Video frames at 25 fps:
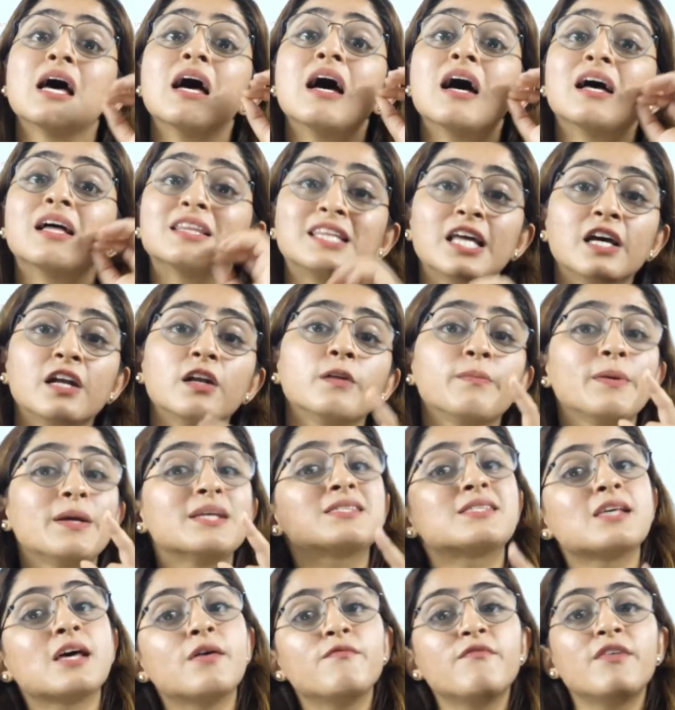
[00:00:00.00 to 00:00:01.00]
there will be
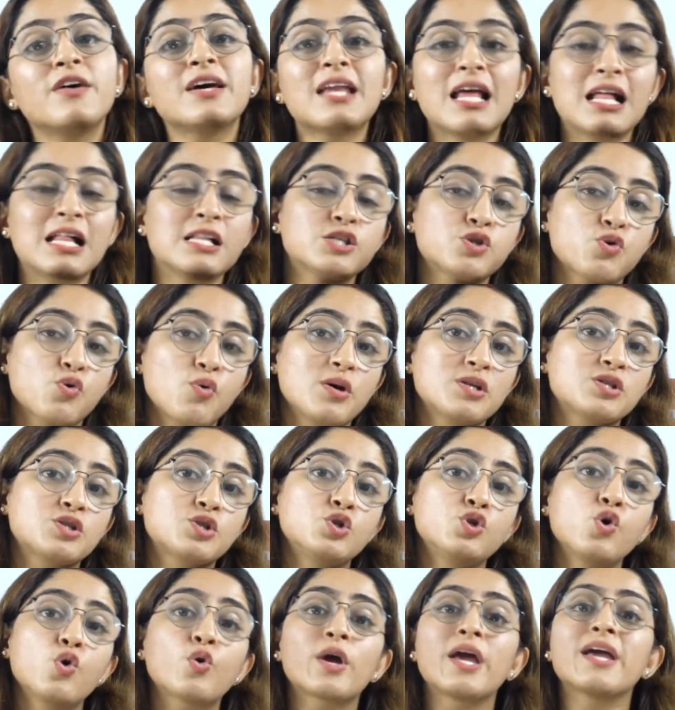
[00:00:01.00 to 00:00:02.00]
someone else who is
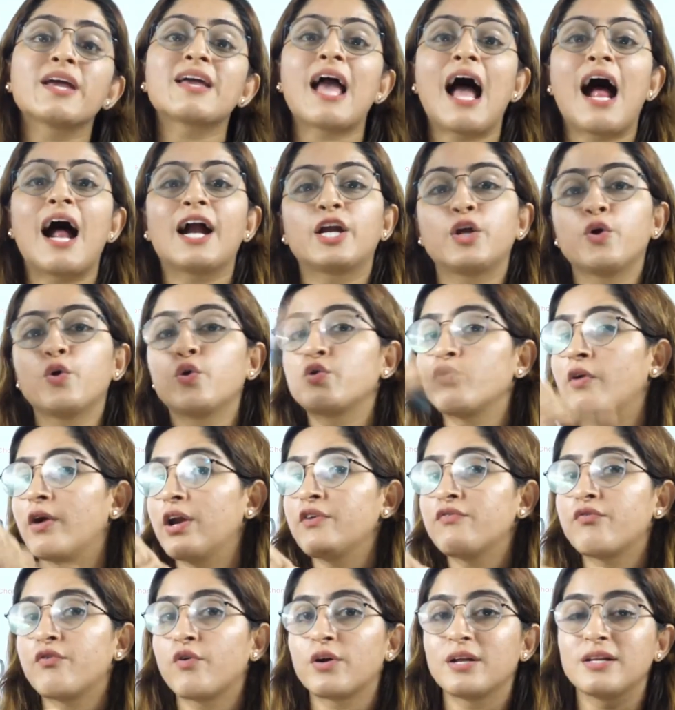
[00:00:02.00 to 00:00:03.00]
looking at you
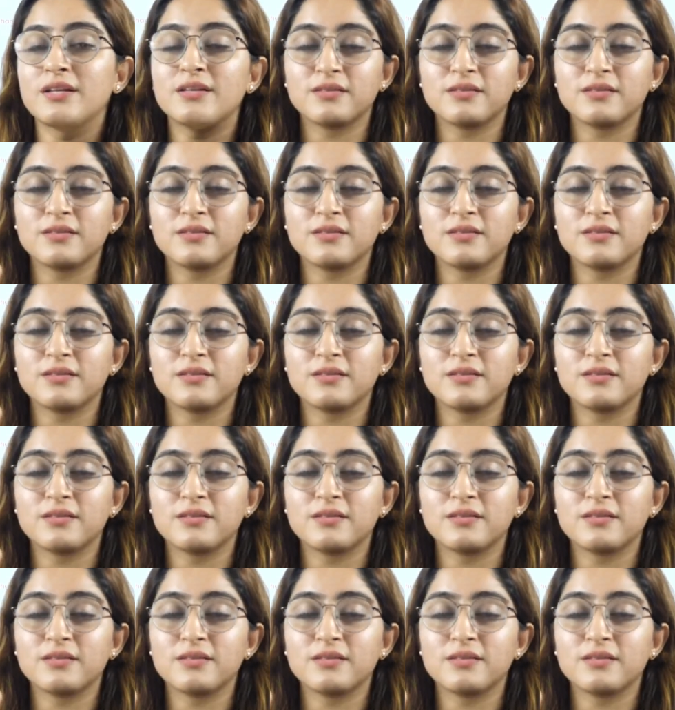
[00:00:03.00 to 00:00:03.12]
24,